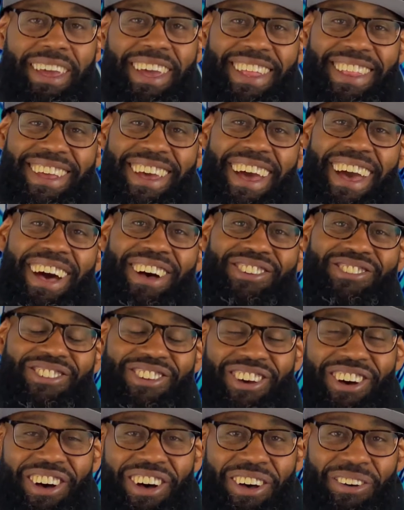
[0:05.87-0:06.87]
in the house,
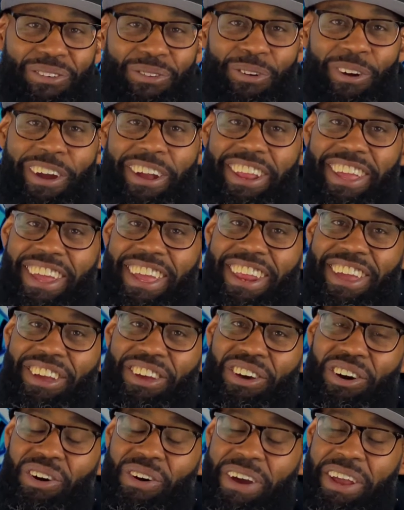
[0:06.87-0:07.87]
y'all. Ready to get it
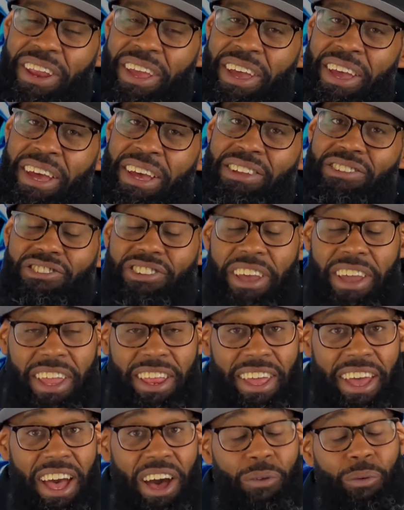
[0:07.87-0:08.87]
going. Check it
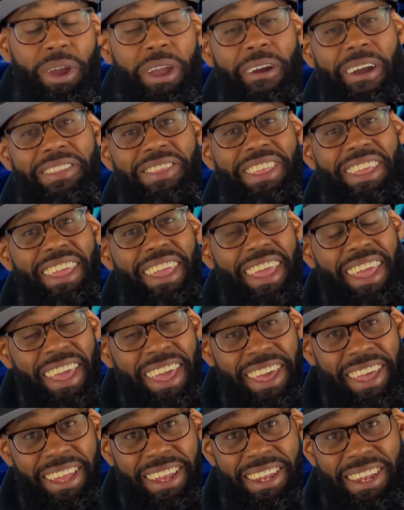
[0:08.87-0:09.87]
out. We are at the
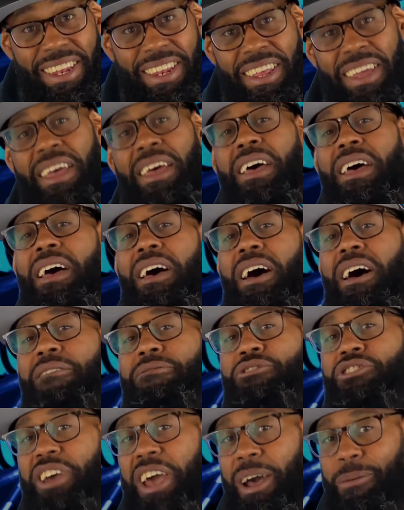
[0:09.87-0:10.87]
end of
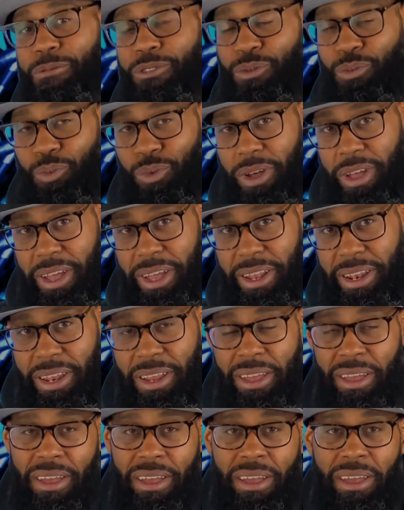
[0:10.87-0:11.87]
chapter
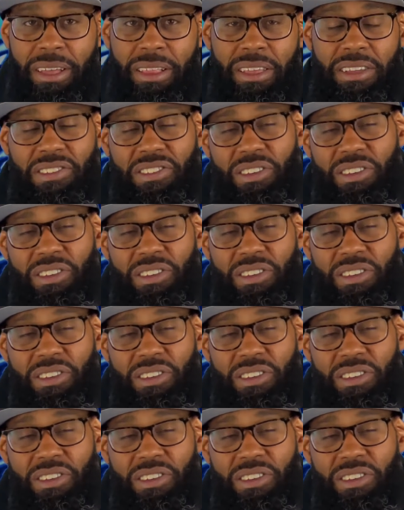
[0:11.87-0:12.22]
1. Let's